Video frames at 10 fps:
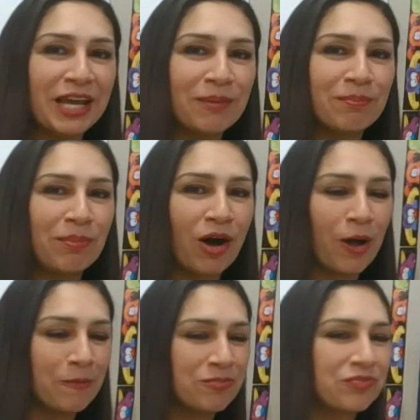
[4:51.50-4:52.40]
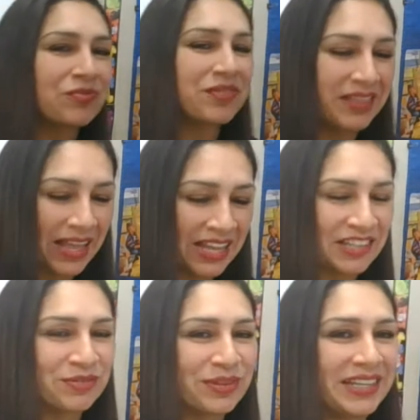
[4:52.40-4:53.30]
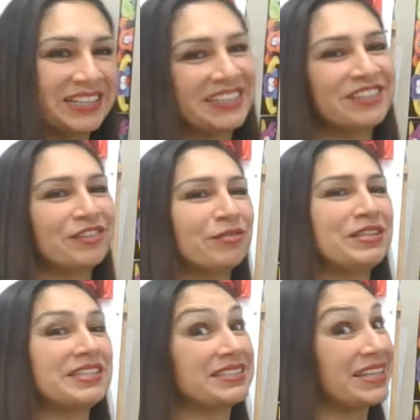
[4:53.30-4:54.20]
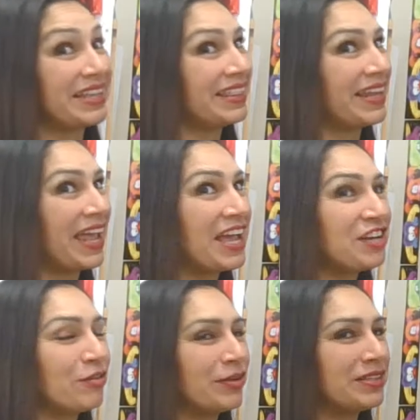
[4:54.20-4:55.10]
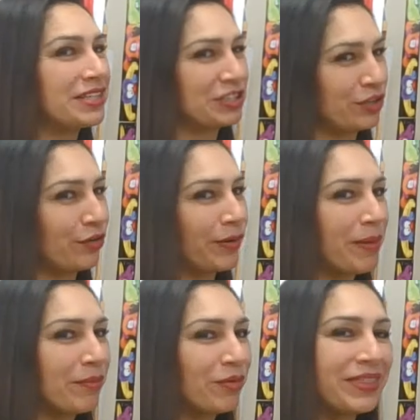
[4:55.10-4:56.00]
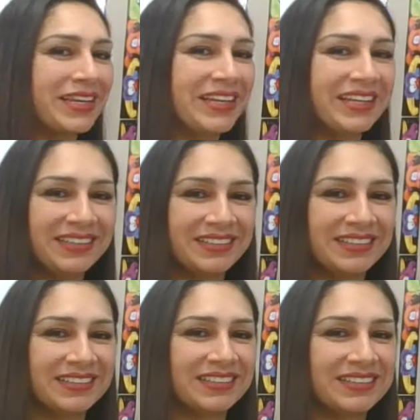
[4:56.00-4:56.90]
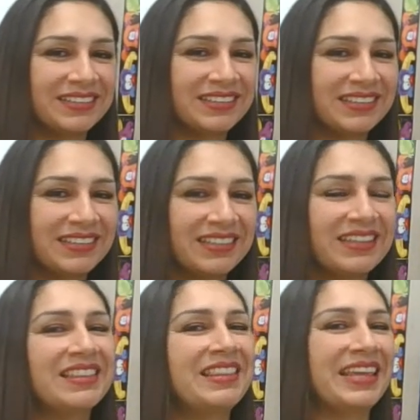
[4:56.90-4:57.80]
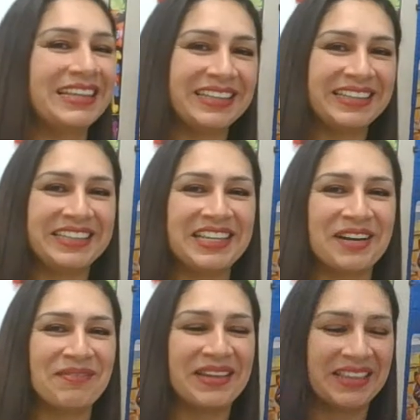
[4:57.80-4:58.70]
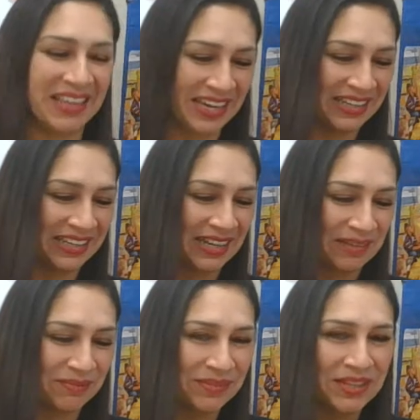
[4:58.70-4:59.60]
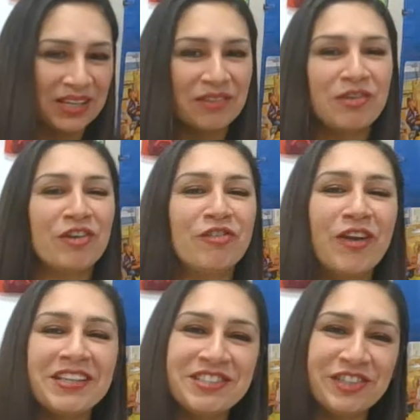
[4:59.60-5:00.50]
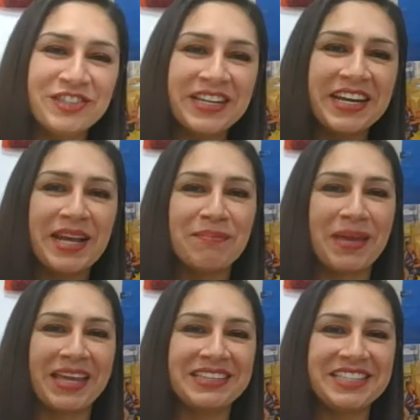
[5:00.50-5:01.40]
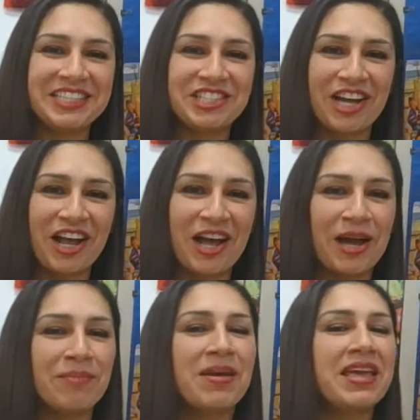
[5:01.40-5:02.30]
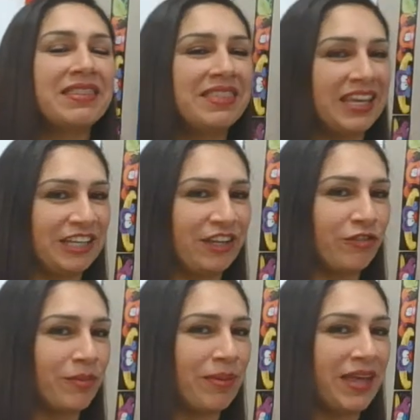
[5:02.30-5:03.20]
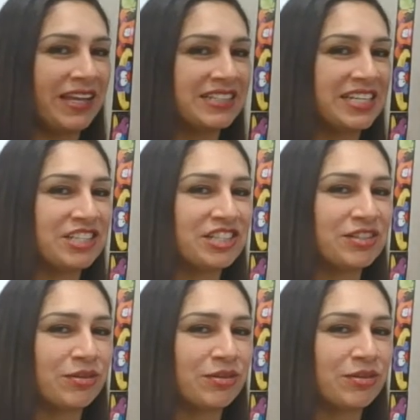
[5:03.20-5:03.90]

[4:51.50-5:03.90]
kickball. That is what they did during recess. And at the end of recess, do you remember what they did? they cleaned up and lined up. Well, friends, you did an amazing job. Thank you for paying attention